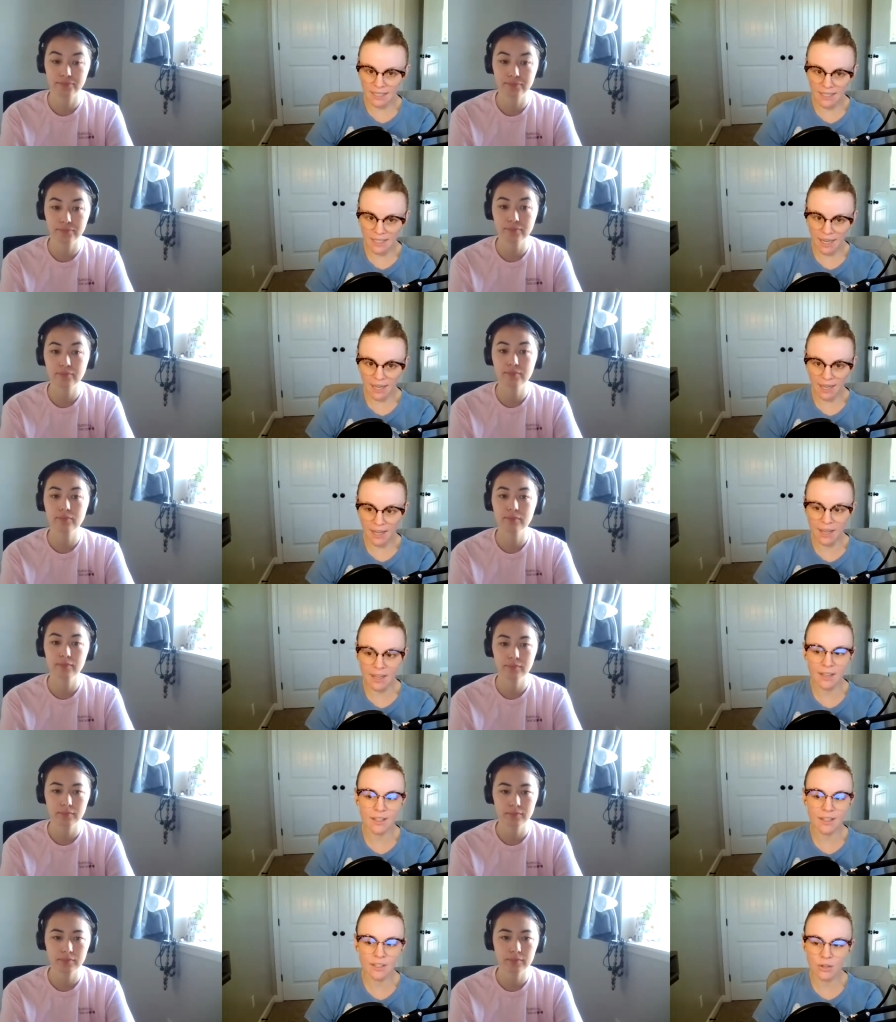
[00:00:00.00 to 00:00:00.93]
Speaker 1: in a
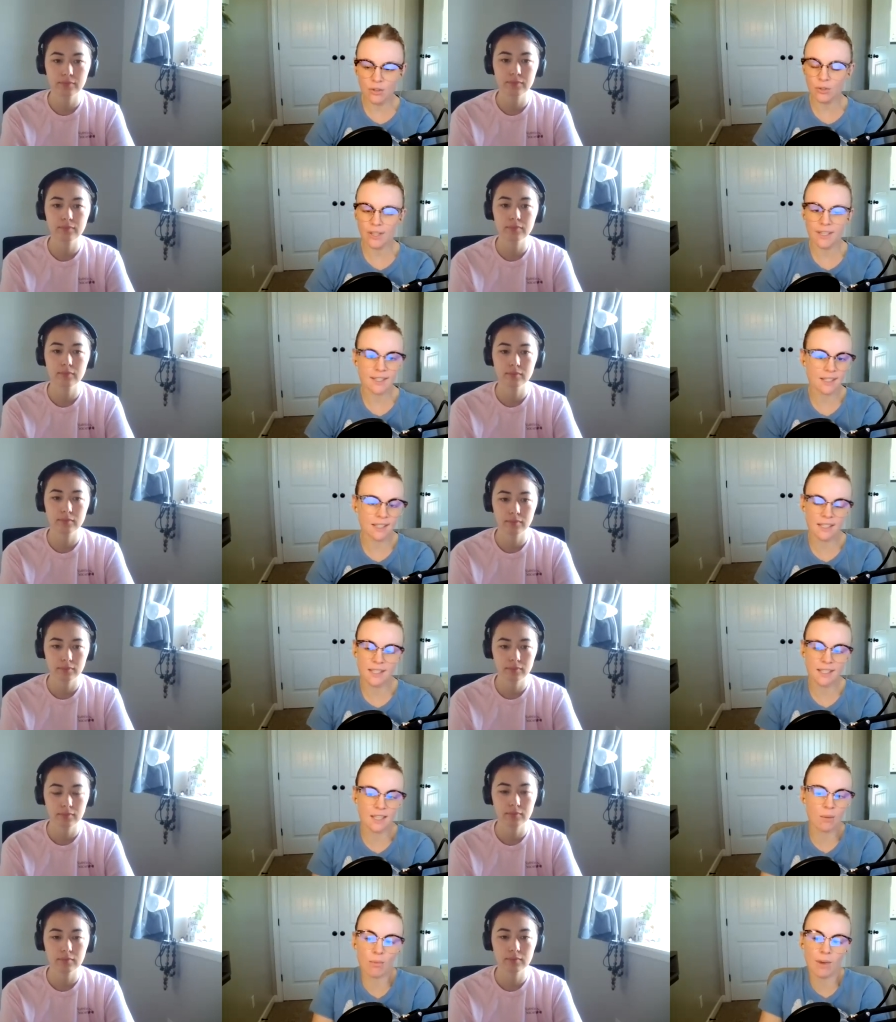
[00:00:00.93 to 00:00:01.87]
day, usually in
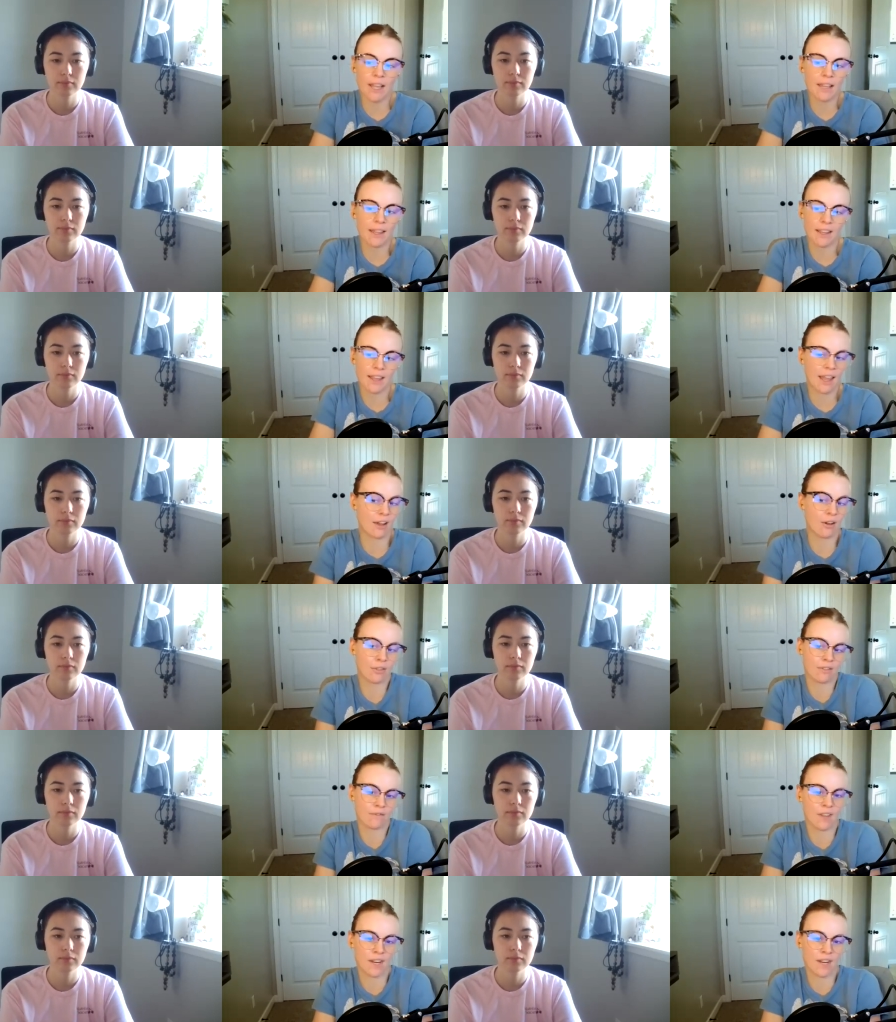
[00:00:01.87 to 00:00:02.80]
some way like health
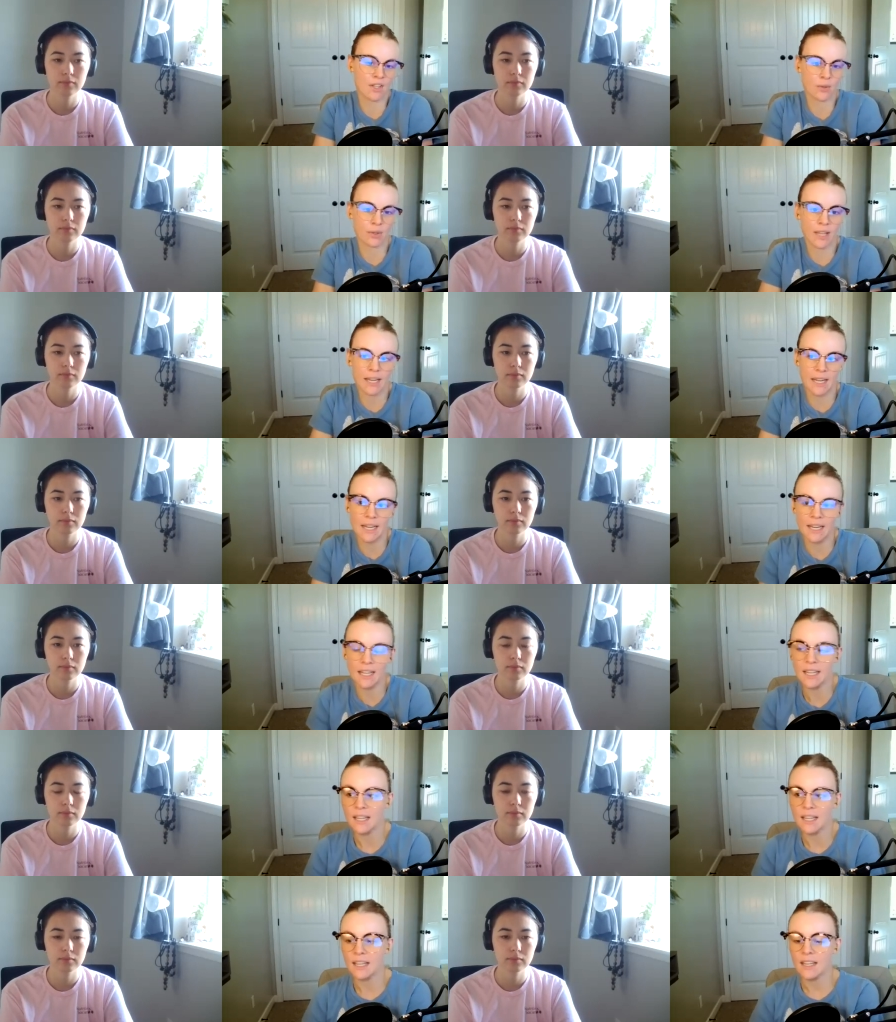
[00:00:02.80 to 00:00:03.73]
and fitness related
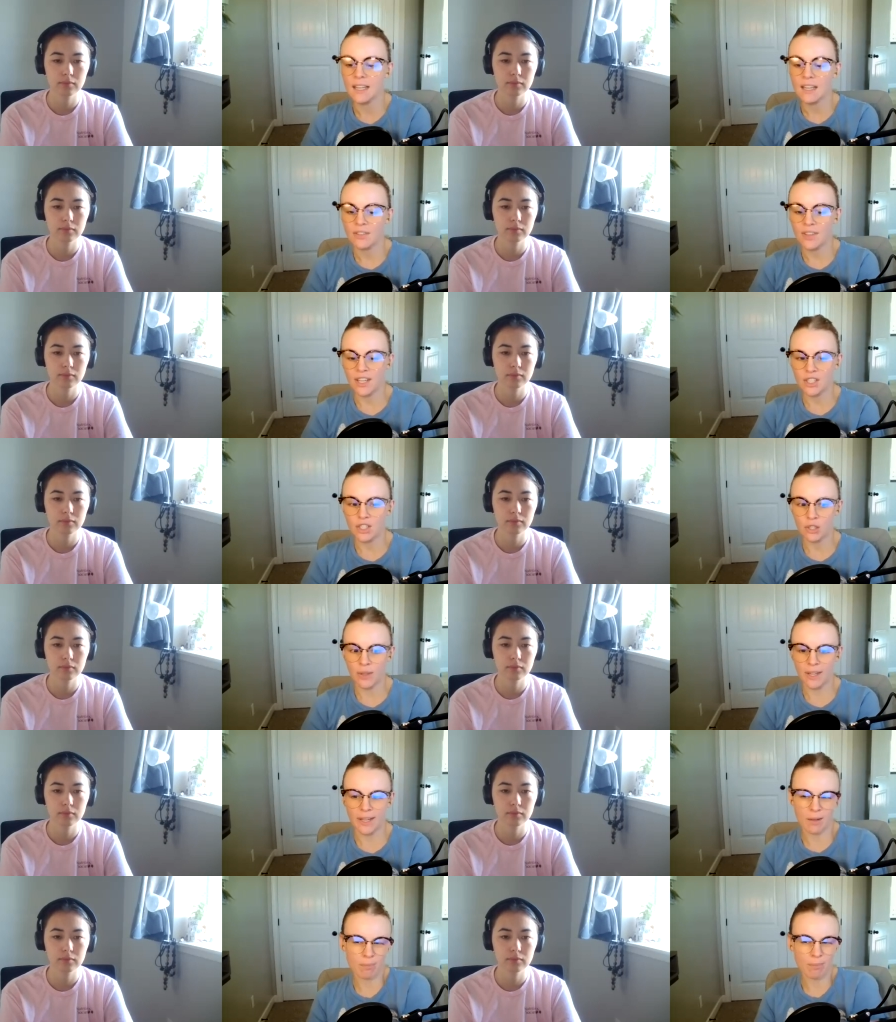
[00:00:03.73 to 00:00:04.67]
they do
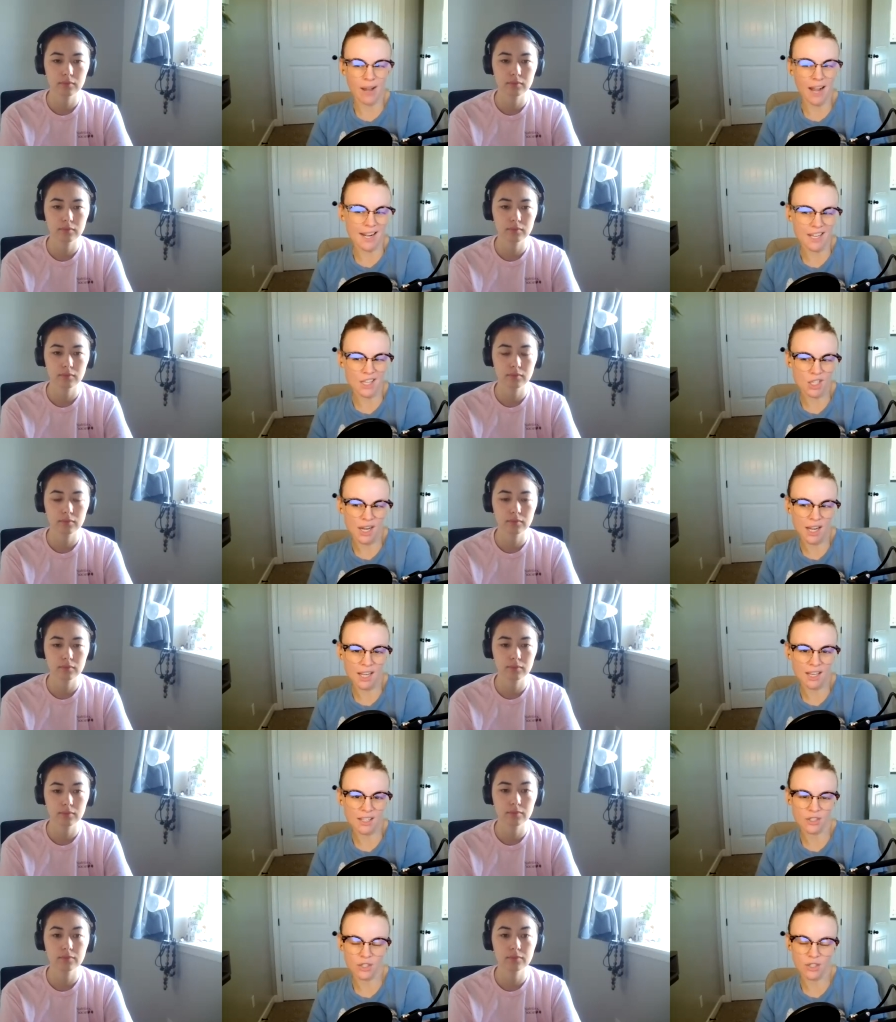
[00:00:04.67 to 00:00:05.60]
like a body
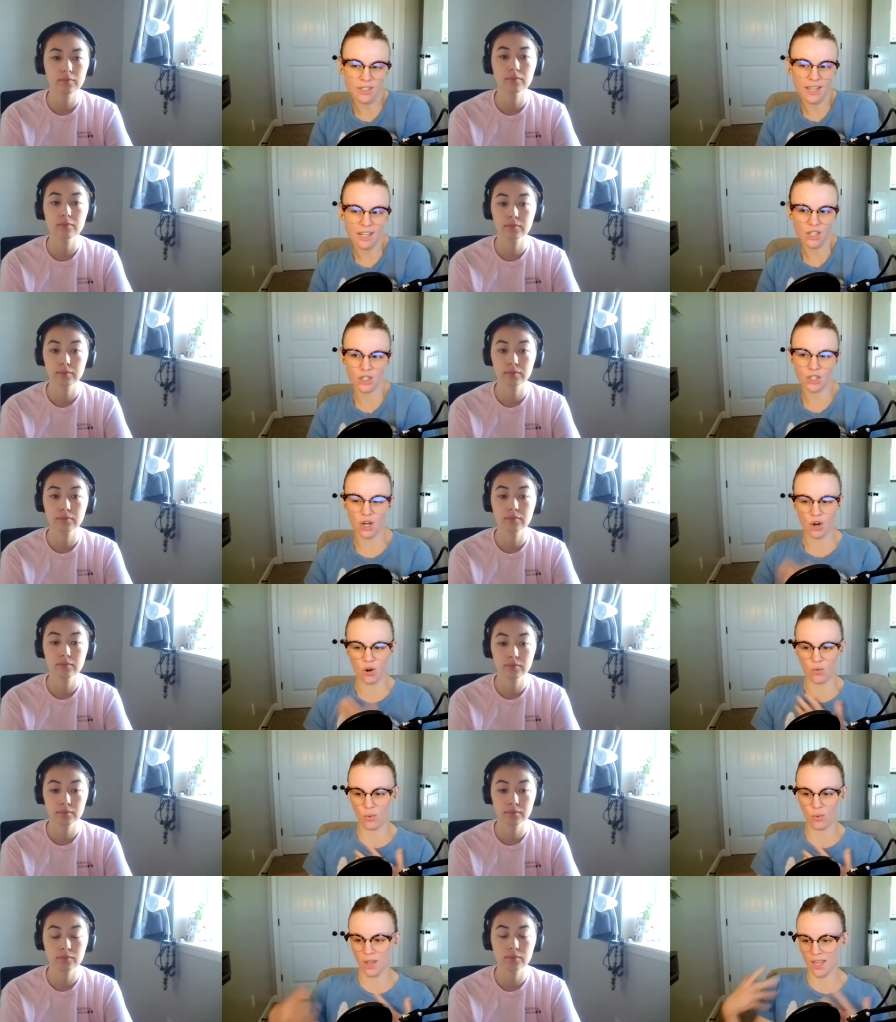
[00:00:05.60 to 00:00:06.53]
check, just like
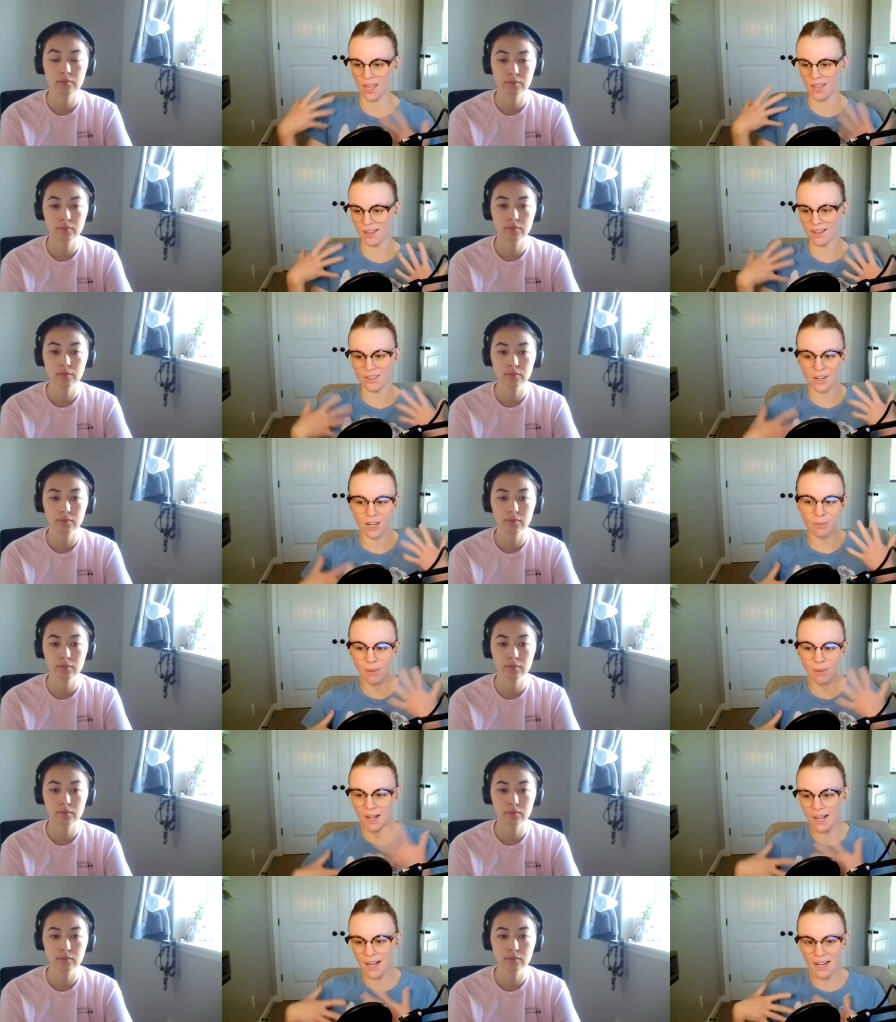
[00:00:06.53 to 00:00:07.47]
showing their
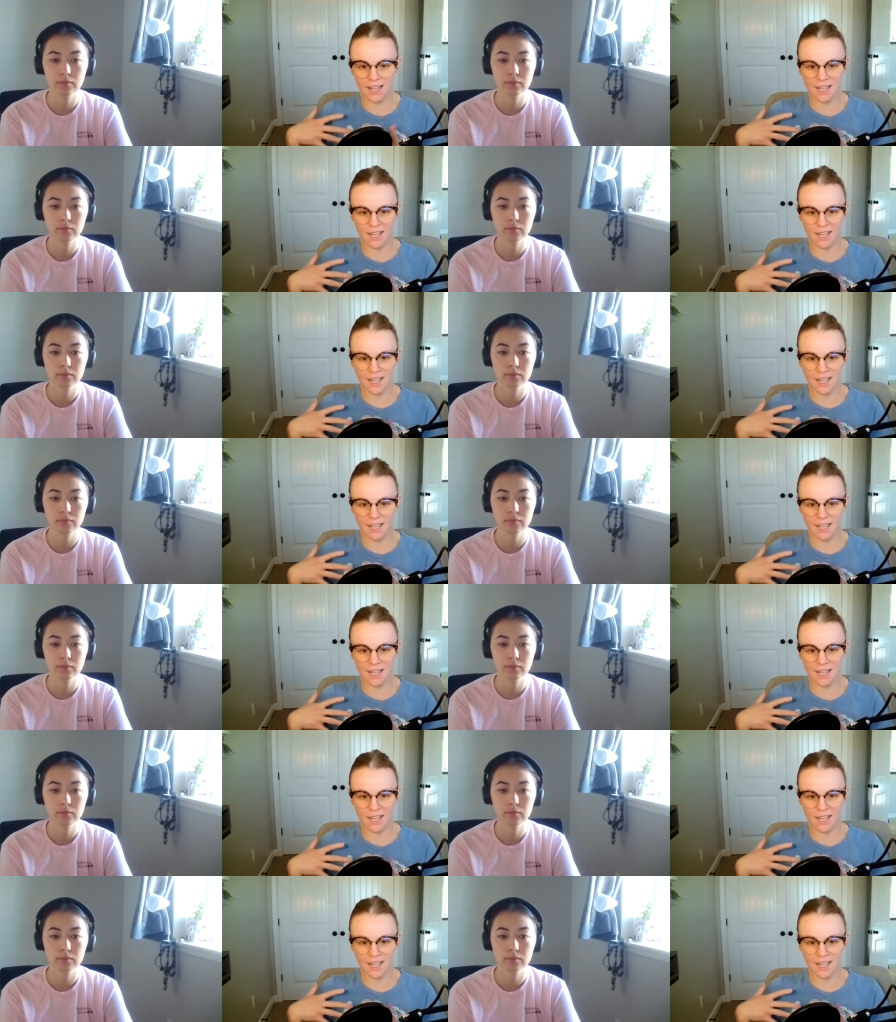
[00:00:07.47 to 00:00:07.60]
body.